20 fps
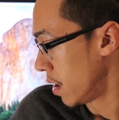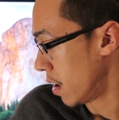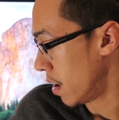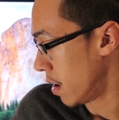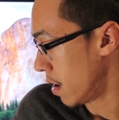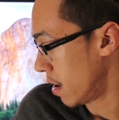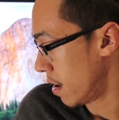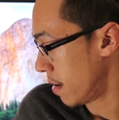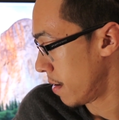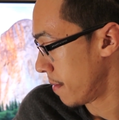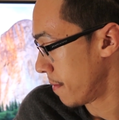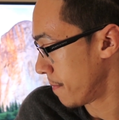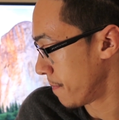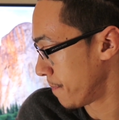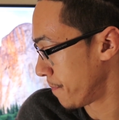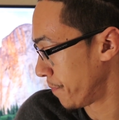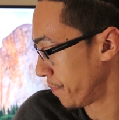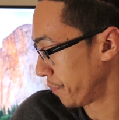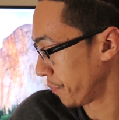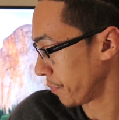
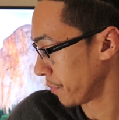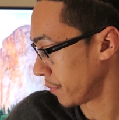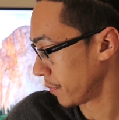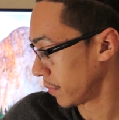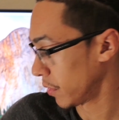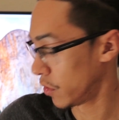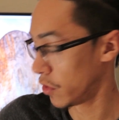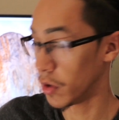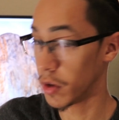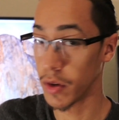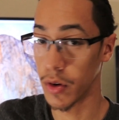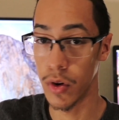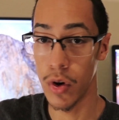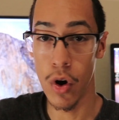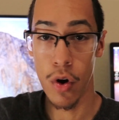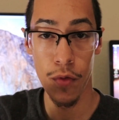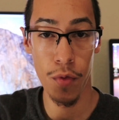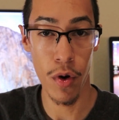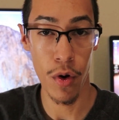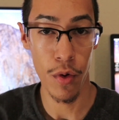um, to
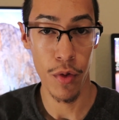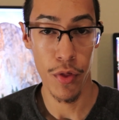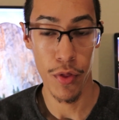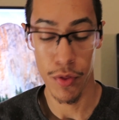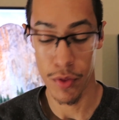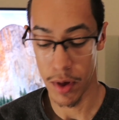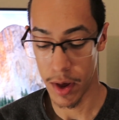lenovo